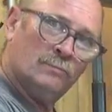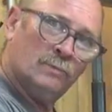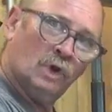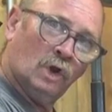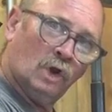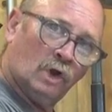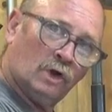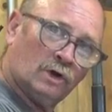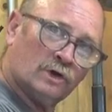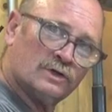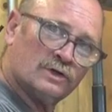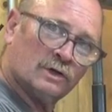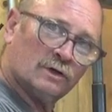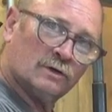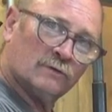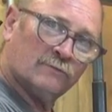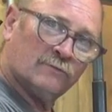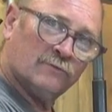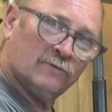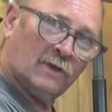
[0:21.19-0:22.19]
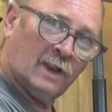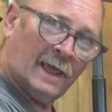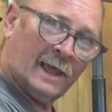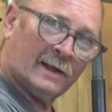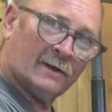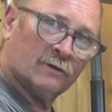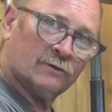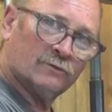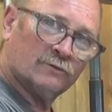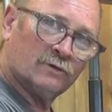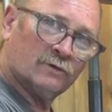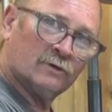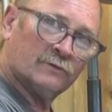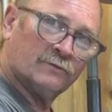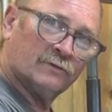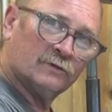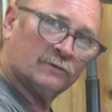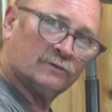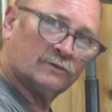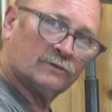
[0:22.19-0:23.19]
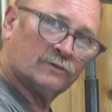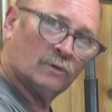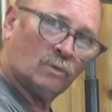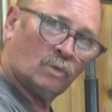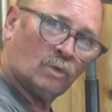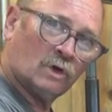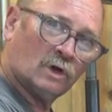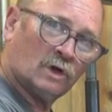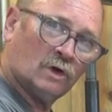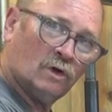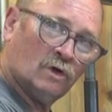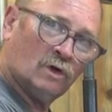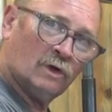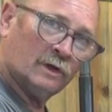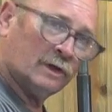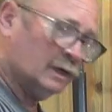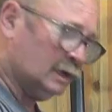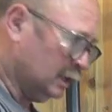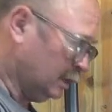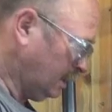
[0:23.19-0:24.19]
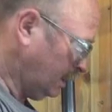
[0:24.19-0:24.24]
larger, flatter surface to work on